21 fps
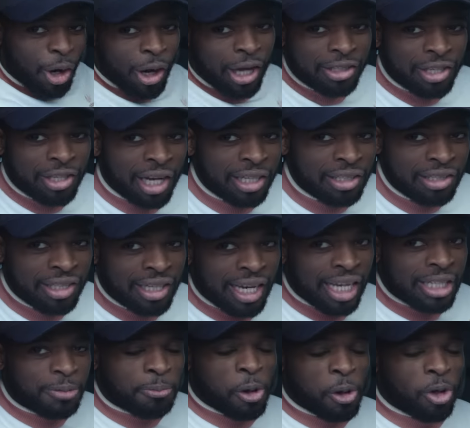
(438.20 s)
I'll talk to
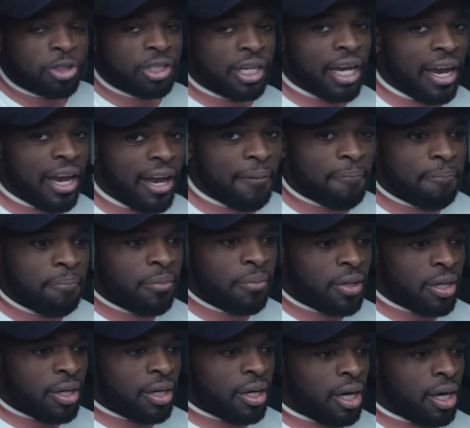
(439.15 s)
you guys post game.
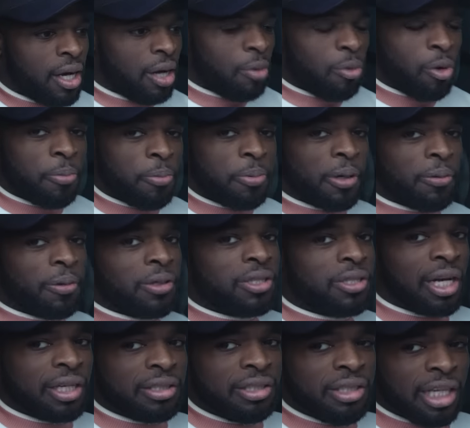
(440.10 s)
Um, we'll be able
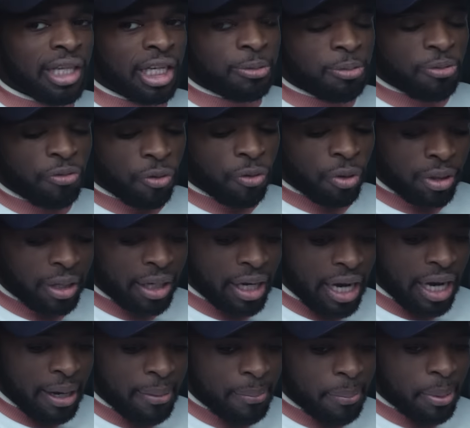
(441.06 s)
to talk to you guys before the
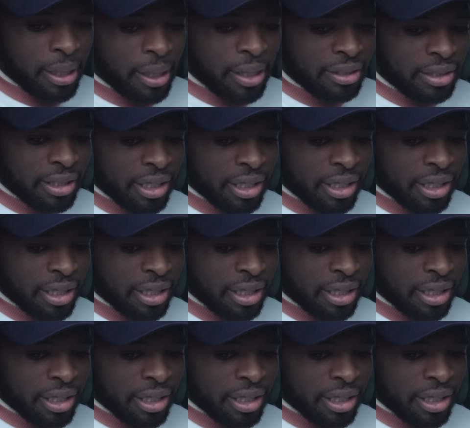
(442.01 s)
game, but